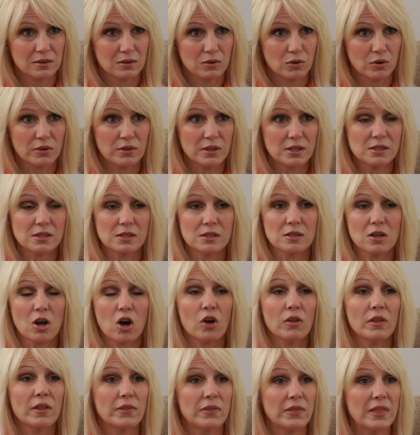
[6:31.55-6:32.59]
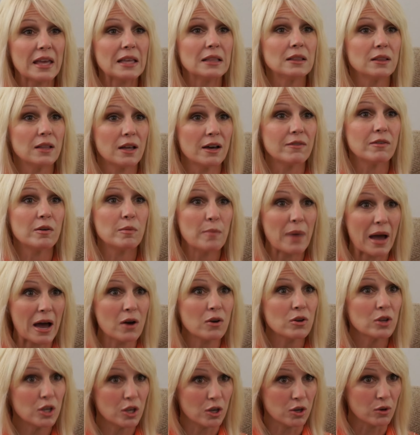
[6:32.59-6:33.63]
or this is all that they love
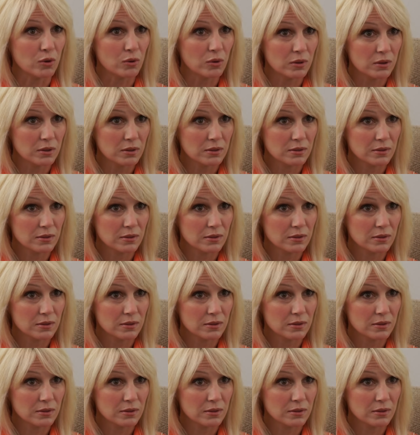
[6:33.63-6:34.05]
about you,